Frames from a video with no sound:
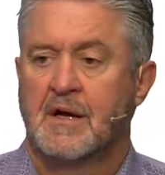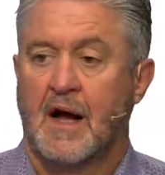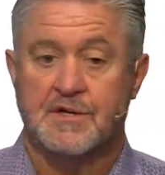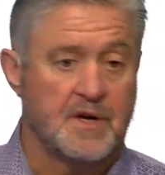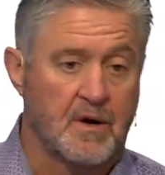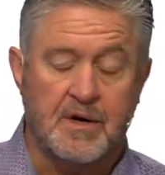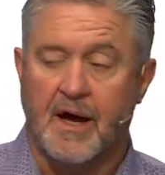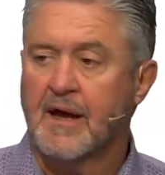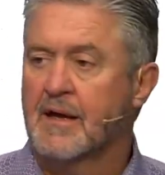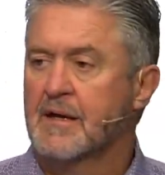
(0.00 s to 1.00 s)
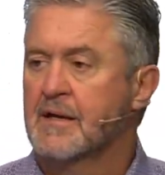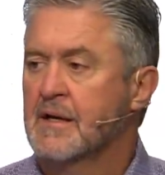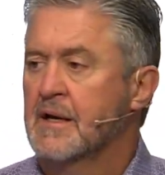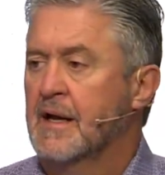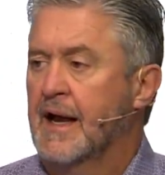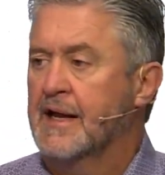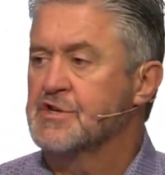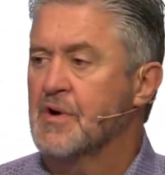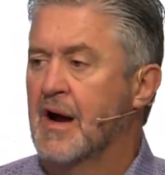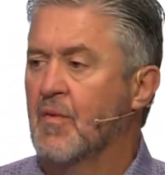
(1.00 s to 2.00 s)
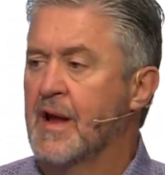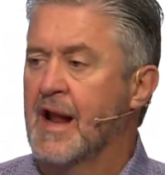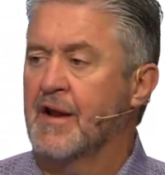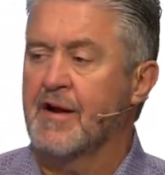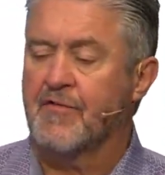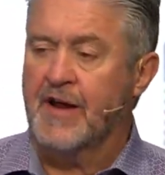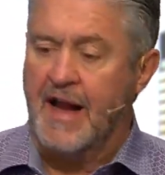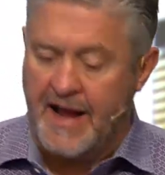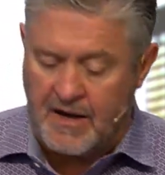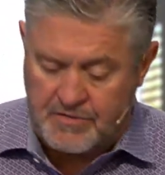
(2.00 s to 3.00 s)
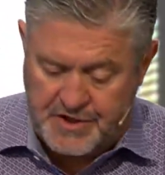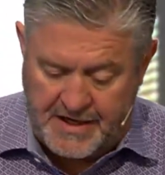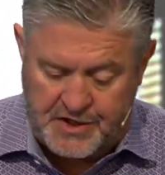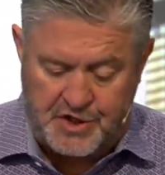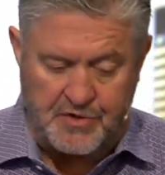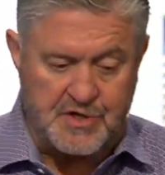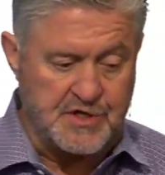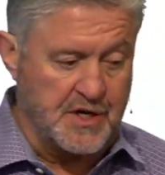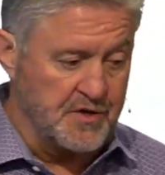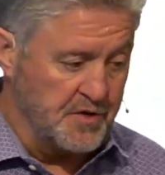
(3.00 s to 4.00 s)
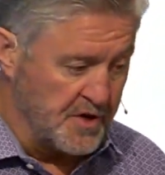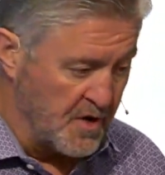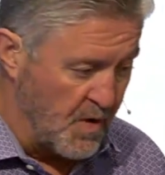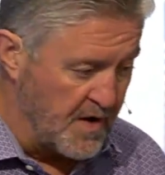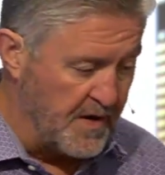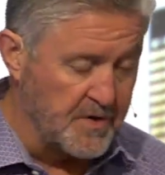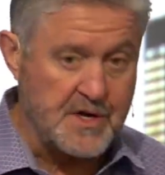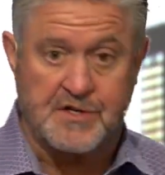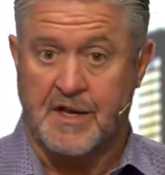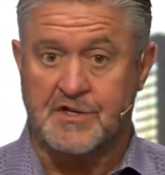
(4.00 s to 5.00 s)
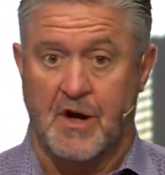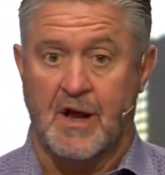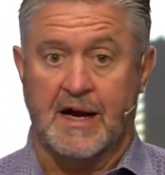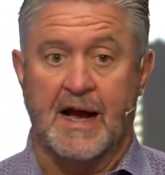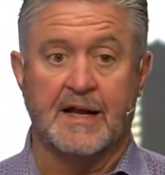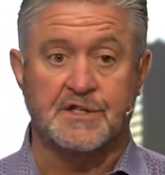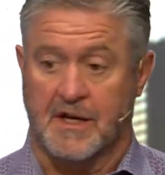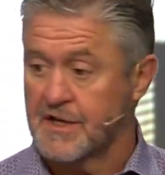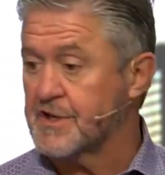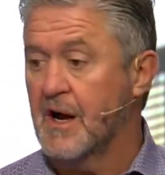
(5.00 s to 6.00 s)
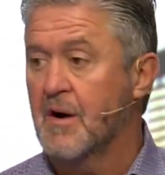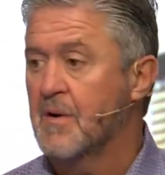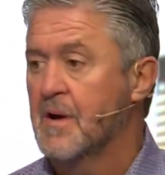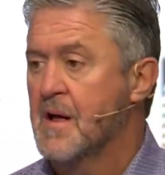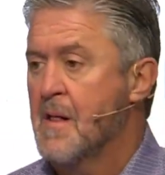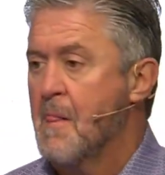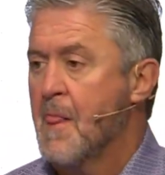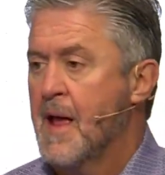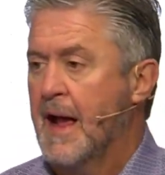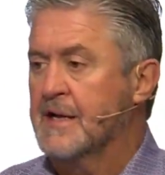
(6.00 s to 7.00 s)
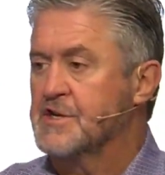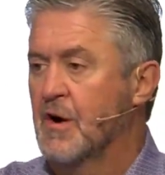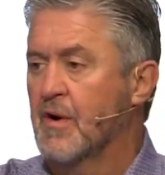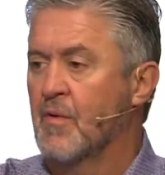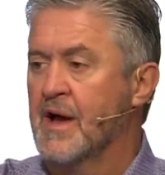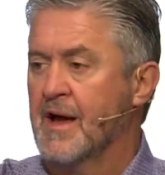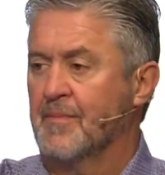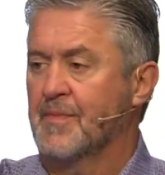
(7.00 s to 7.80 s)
I said, okay. And so I went. I'll never forget, I had on tennis shoes. He said, you going to wear those? I said, it's all I got. He said, let's go. And so we went.